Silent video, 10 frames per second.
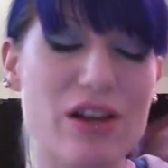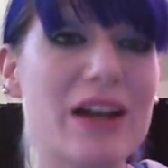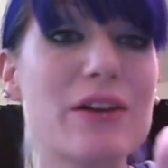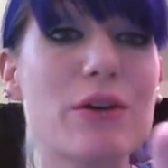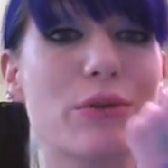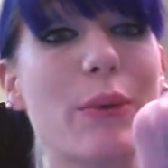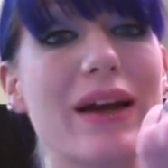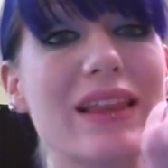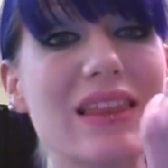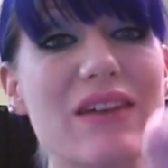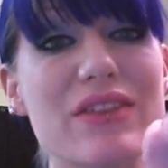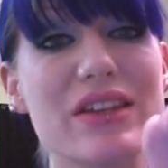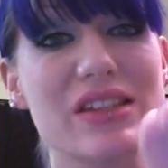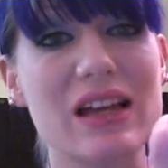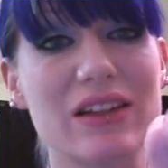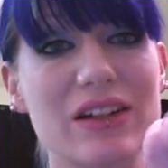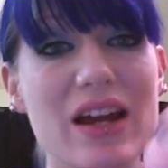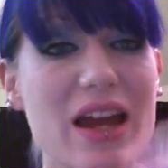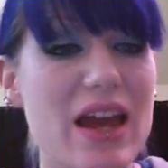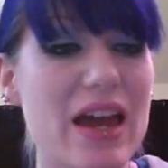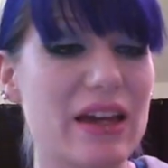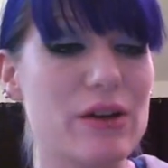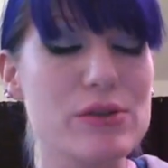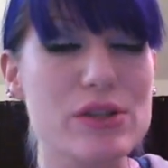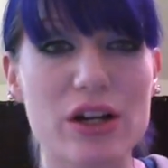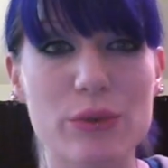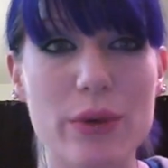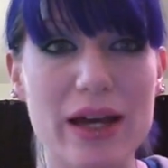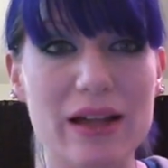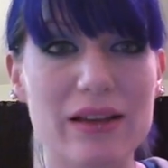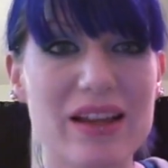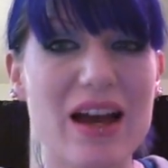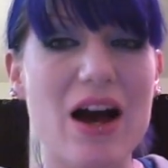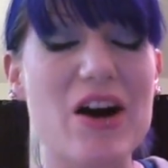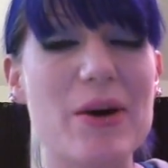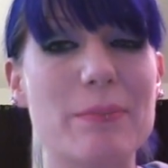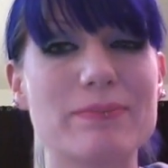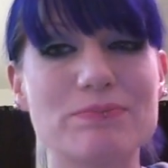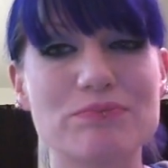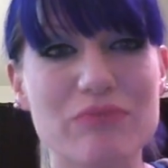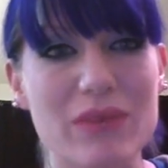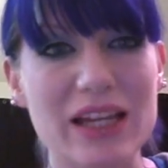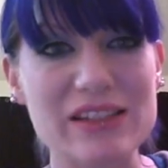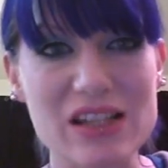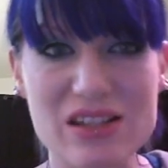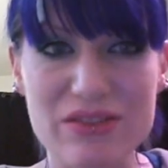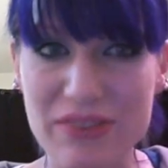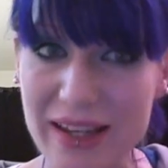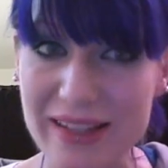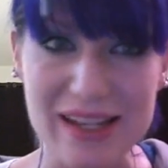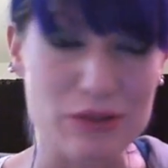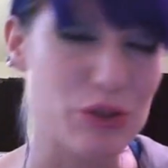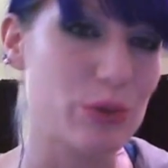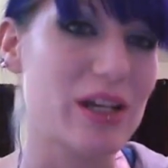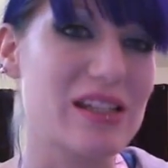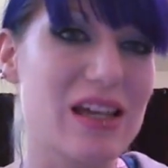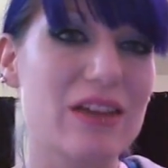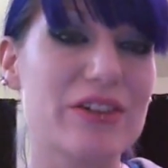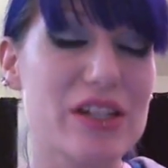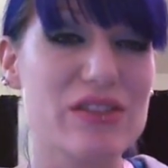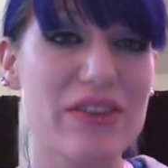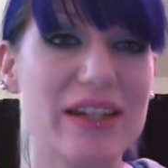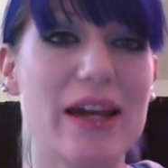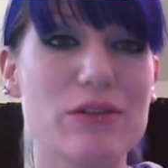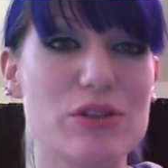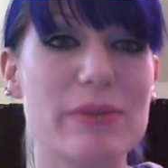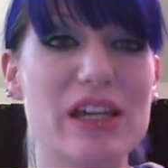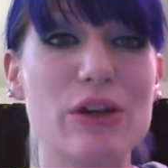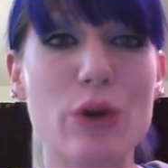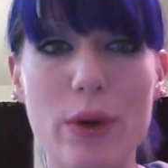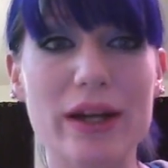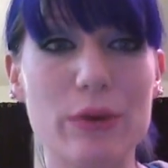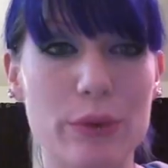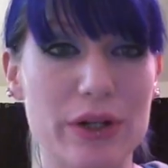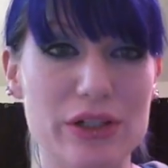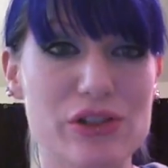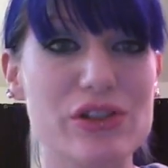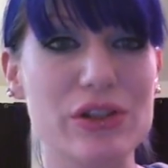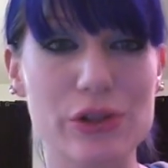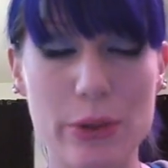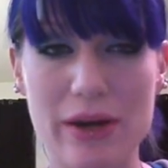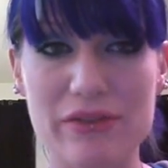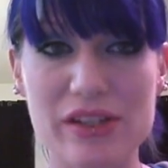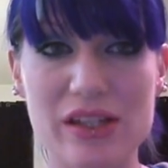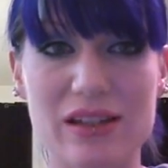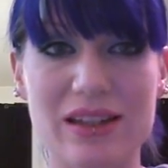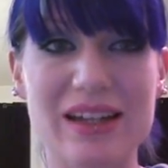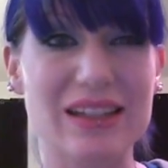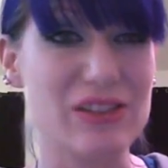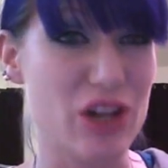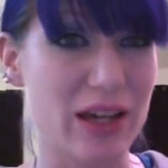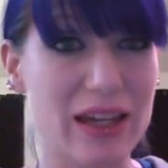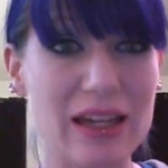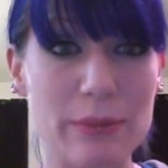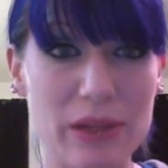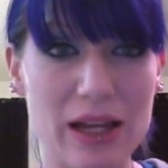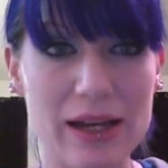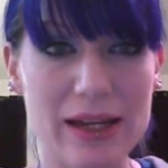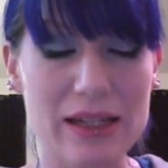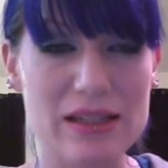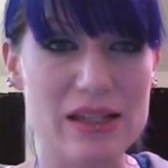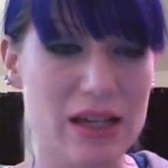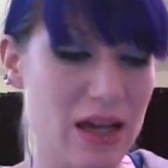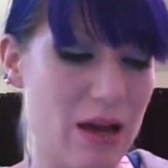I don't know. I love this color. It goes on well. It doesn't fade down to a nice color. It does fade down to being quite orange, so you do have to kind of check and apply it.